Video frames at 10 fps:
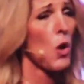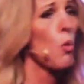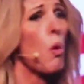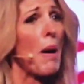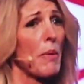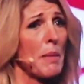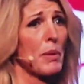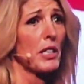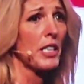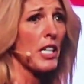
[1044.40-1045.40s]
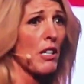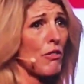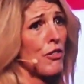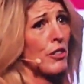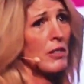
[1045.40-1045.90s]
what we
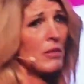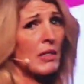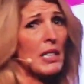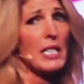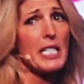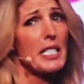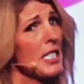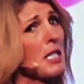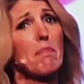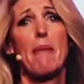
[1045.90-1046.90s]
believe. It doesn't